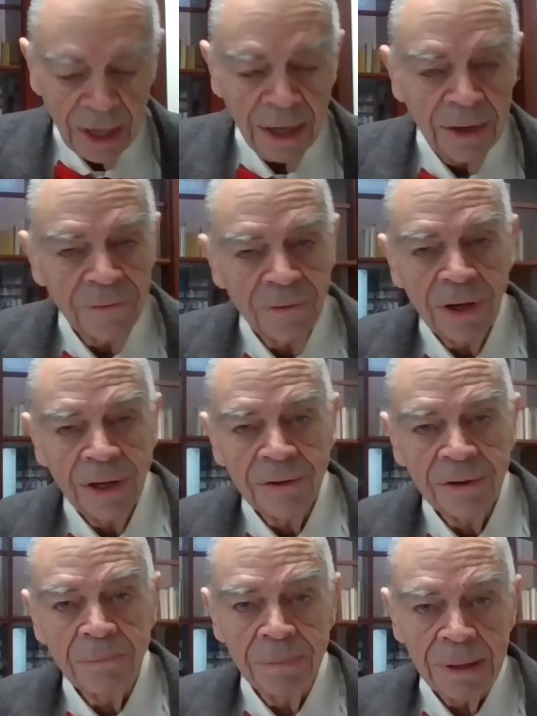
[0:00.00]
And
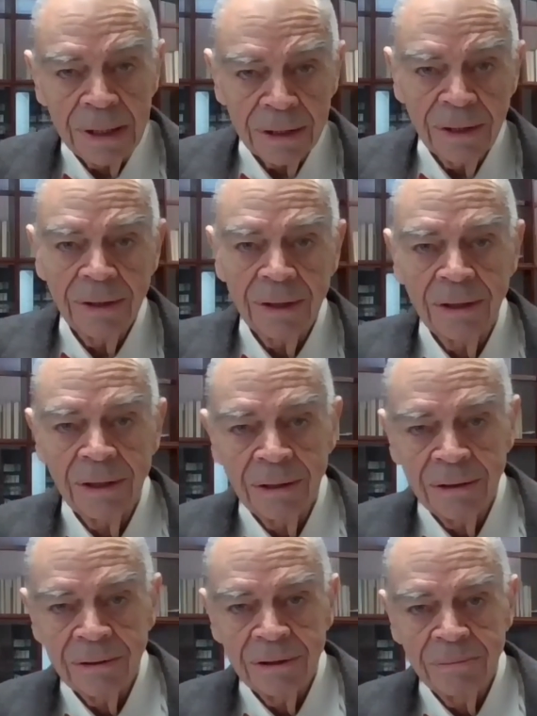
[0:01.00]
the
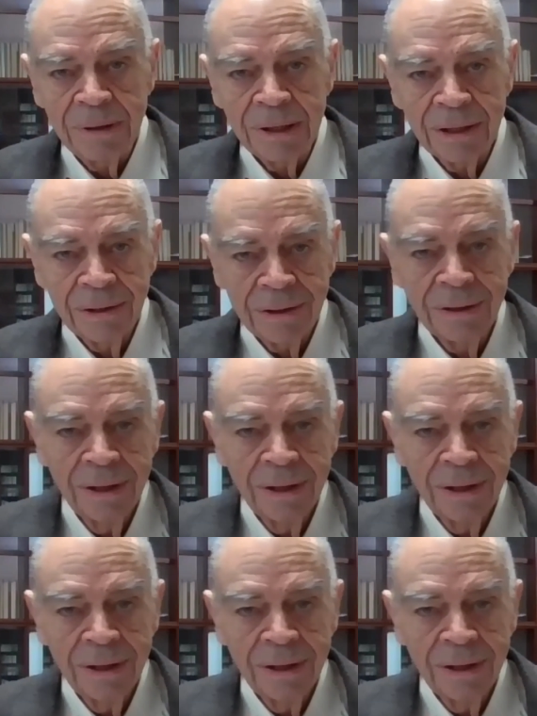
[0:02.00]
big